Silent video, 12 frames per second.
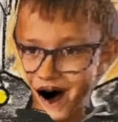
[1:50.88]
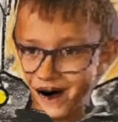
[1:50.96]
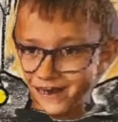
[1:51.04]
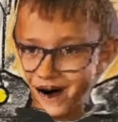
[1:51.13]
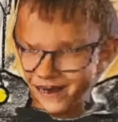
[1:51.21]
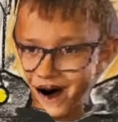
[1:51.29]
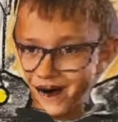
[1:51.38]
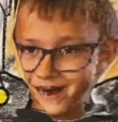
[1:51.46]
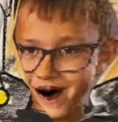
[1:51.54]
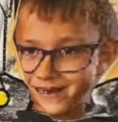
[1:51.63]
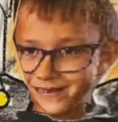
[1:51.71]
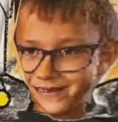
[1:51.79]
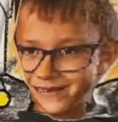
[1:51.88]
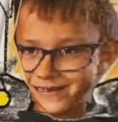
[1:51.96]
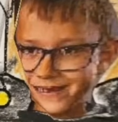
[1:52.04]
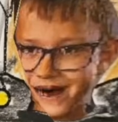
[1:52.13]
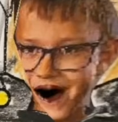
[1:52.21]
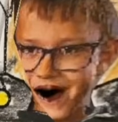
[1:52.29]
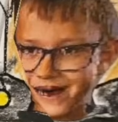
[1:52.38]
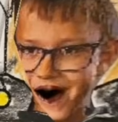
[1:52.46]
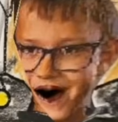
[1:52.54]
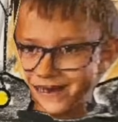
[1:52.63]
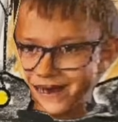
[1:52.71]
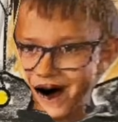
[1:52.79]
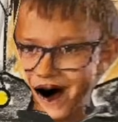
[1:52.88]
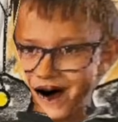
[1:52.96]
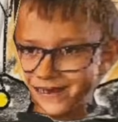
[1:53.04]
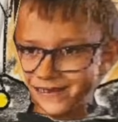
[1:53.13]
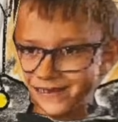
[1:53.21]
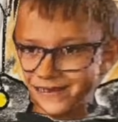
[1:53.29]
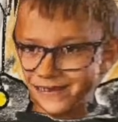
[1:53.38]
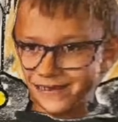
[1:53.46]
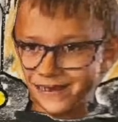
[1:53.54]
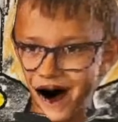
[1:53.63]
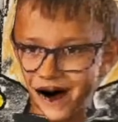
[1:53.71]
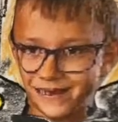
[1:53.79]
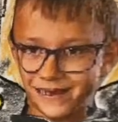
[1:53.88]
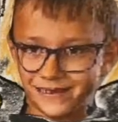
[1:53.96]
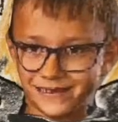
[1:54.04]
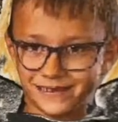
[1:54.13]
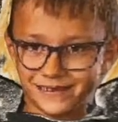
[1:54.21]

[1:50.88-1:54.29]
super at football. I want to be super at math.